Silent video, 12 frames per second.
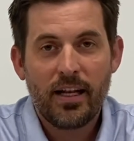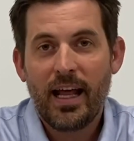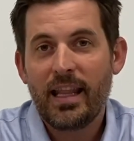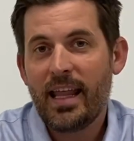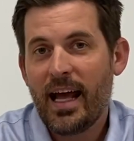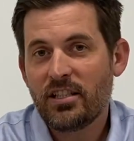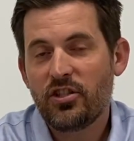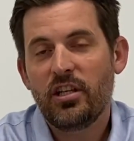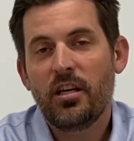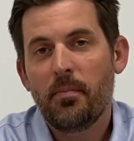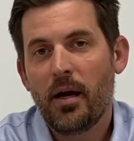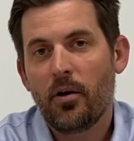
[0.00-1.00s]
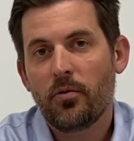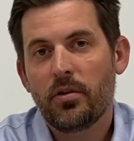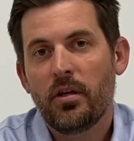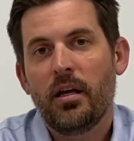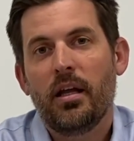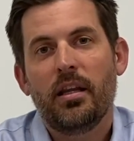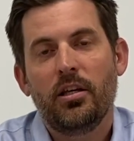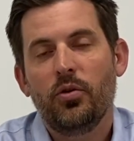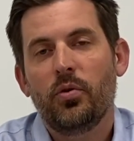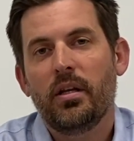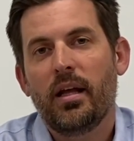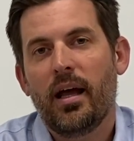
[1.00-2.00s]
and that's the amount that
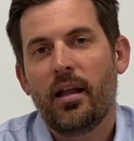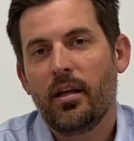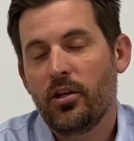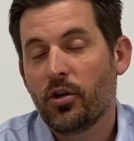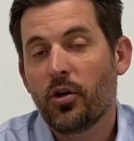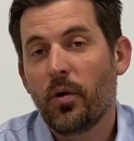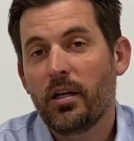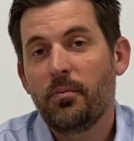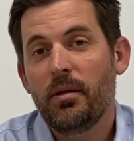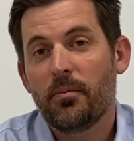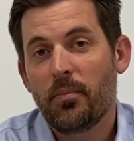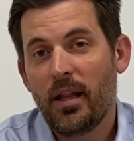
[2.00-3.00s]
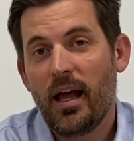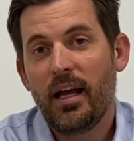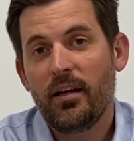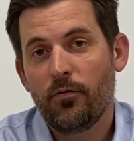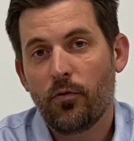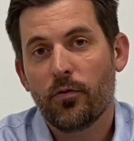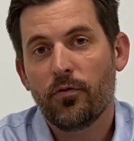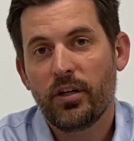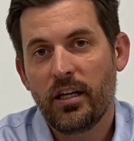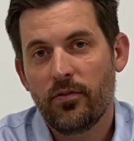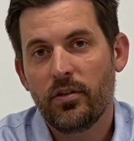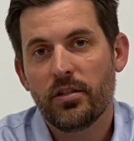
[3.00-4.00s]
you're going to be applying for
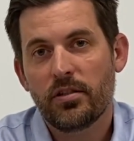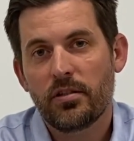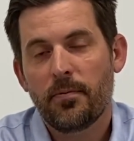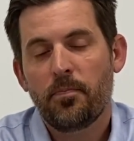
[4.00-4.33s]
forgiveness